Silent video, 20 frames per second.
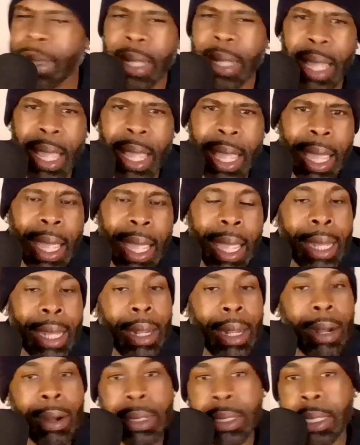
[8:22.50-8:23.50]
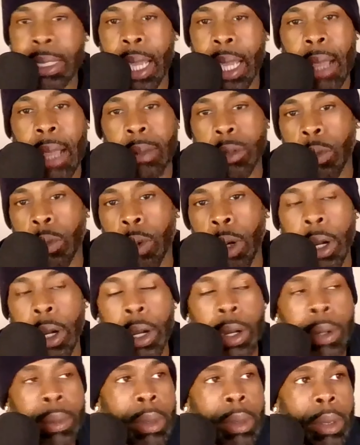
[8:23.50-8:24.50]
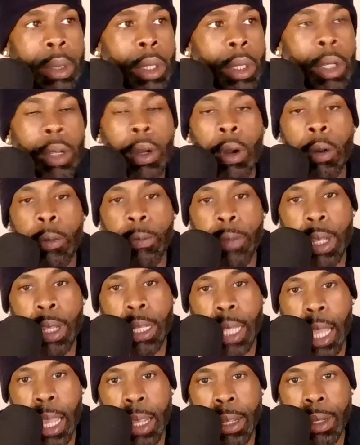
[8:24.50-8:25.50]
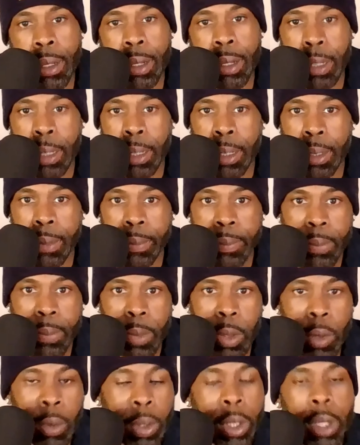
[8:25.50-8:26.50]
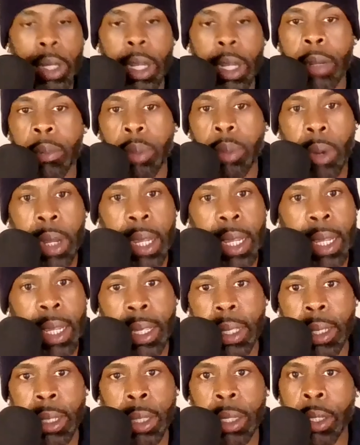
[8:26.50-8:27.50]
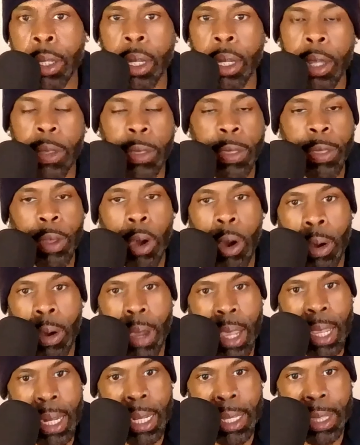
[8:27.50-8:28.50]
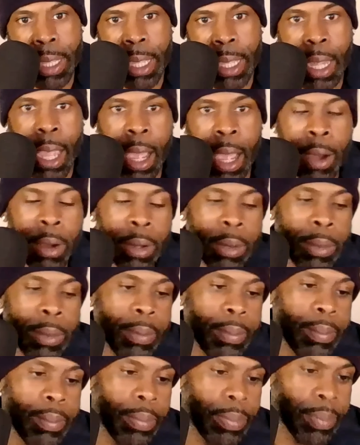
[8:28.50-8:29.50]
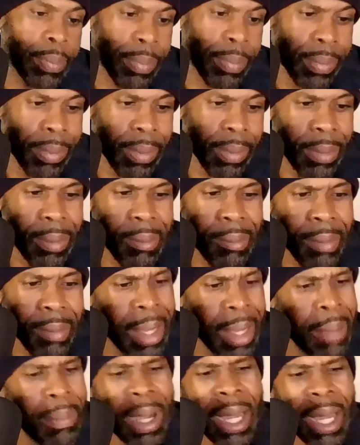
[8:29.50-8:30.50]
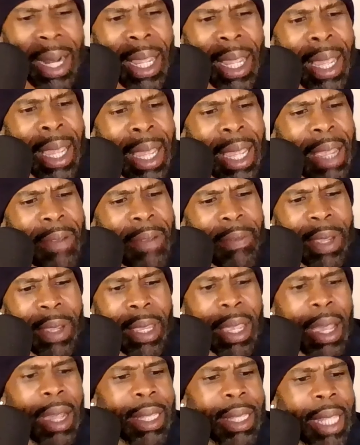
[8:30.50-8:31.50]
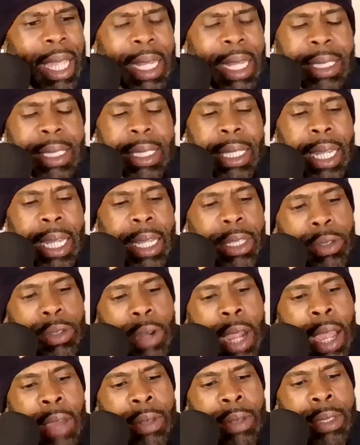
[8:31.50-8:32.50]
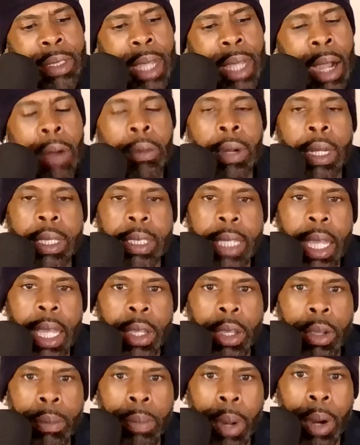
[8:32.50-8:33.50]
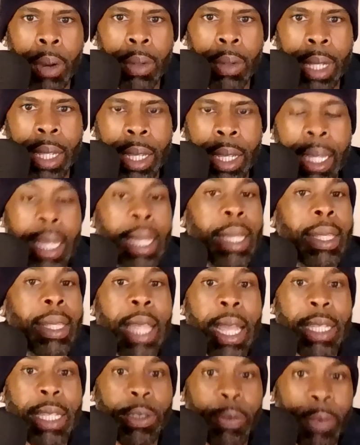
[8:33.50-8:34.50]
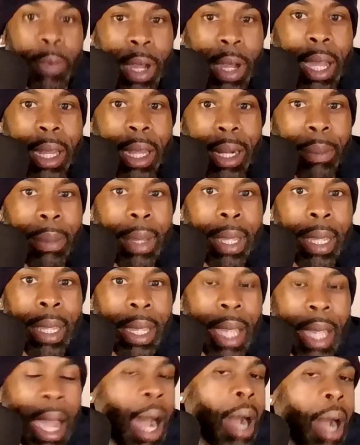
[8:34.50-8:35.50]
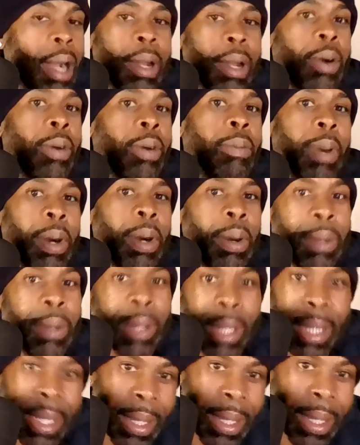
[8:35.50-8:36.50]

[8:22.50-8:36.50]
And there are times where you don't feel like cooking, or you didn't thaw anything out. But if a young lady said, hey, Travis, I want to take you bowling, that's fun to me. I'll go bowling.